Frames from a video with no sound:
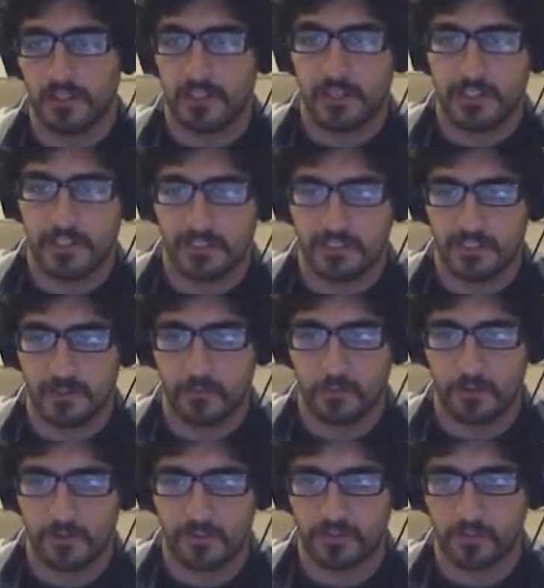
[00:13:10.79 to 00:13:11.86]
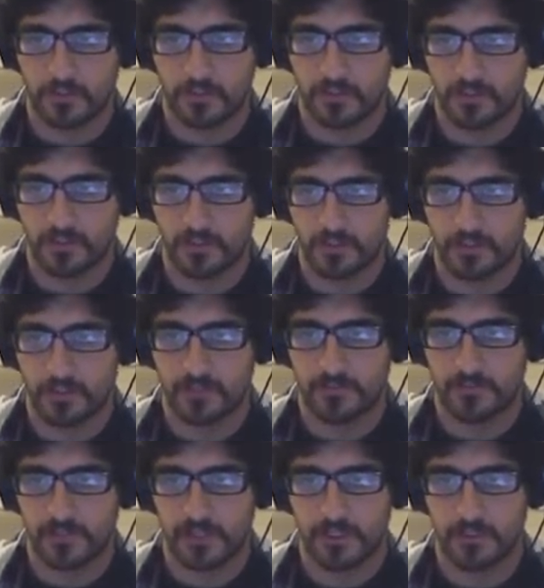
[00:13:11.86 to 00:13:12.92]
like to get more into Twitch in
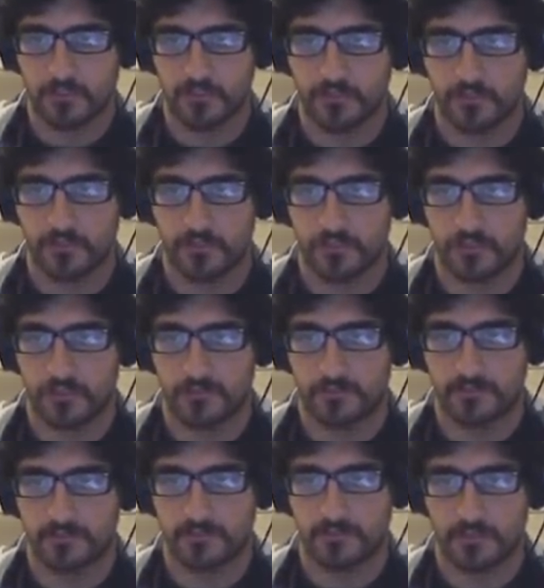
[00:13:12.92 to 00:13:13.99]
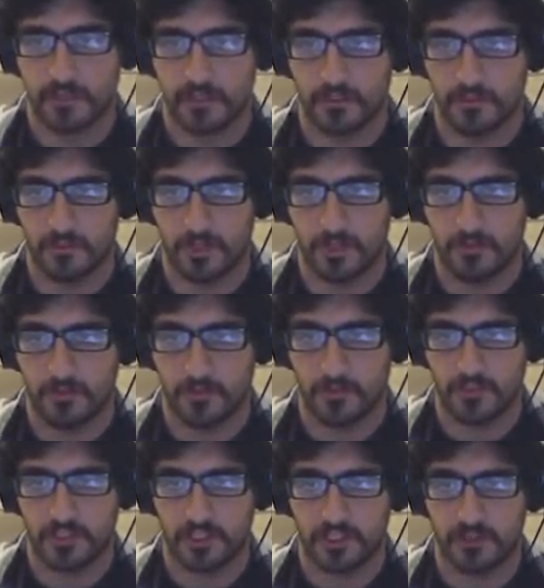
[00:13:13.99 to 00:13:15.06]
the future when I have more
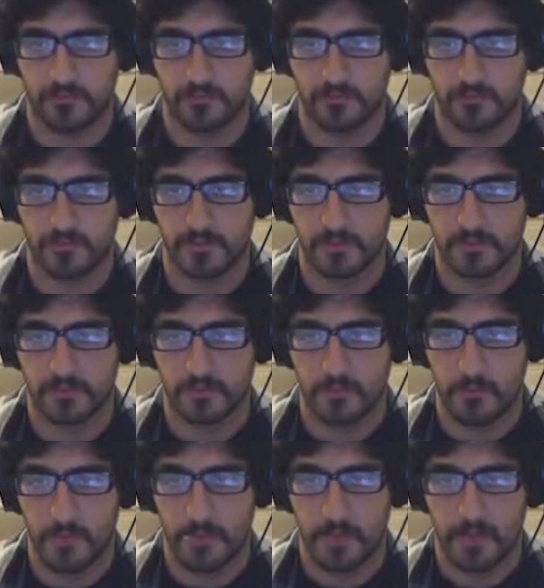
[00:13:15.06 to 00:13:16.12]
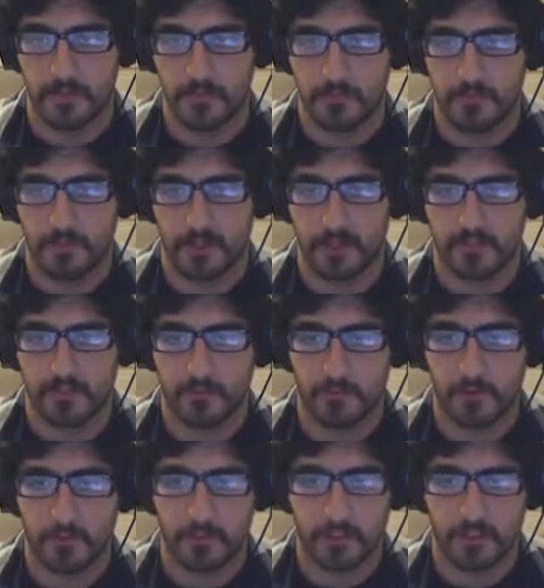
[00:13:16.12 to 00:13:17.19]
time. But at the moment,
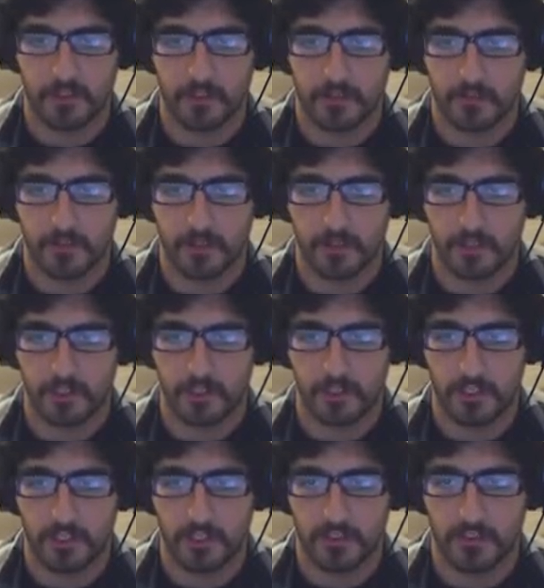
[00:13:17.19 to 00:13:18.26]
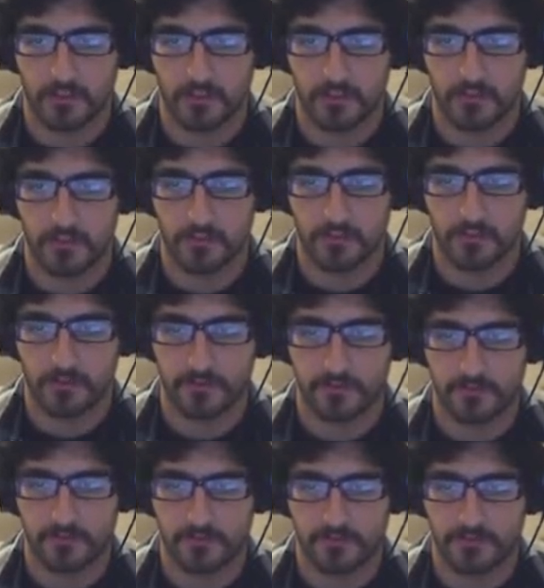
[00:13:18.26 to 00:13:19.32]
you know, I'm learning a lot of
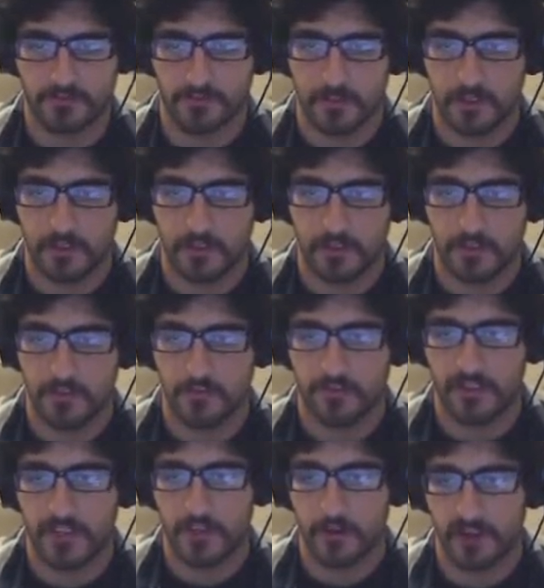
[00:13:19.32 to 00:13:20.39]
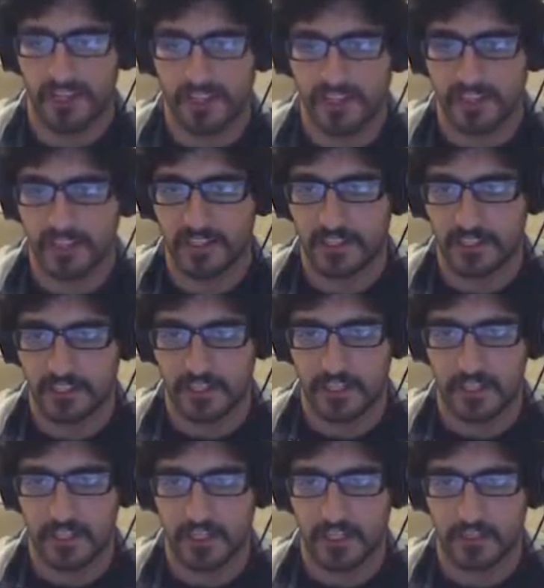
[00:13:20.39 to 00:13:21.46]
video editing
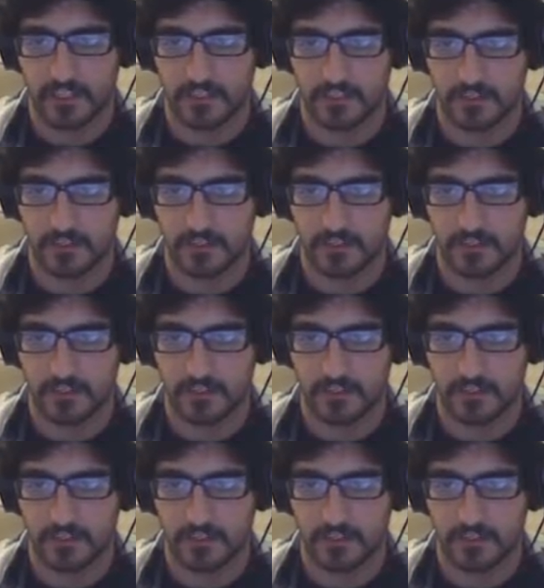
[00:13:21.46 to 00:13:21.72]
and